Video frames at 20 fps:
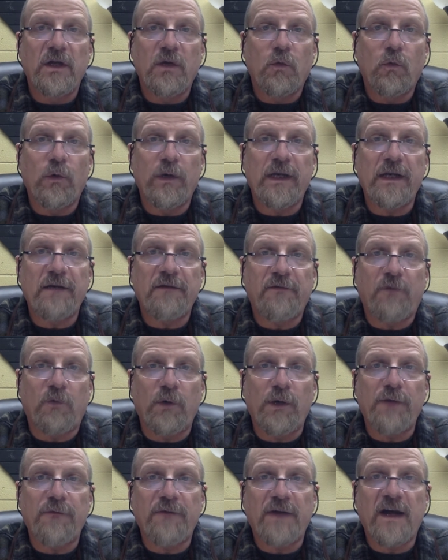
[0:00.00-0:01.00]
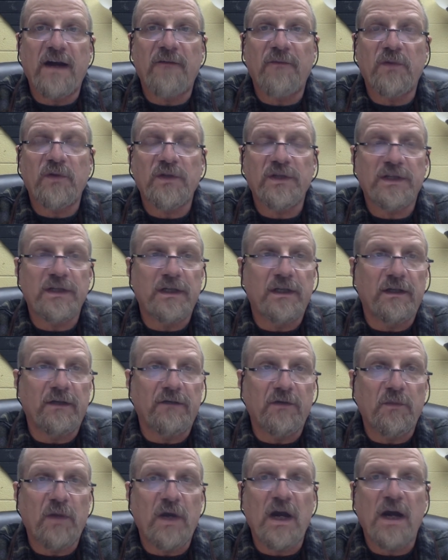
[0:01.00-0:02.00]
winning 45% of
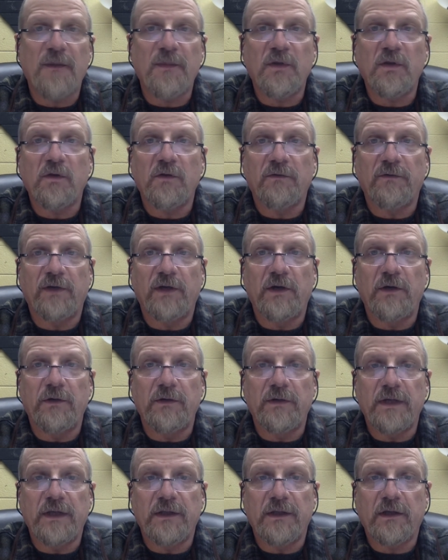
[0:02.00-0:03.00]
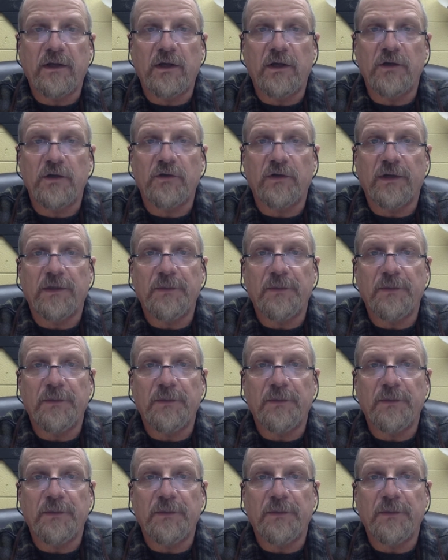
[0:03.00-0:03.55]
the popular vote in the country.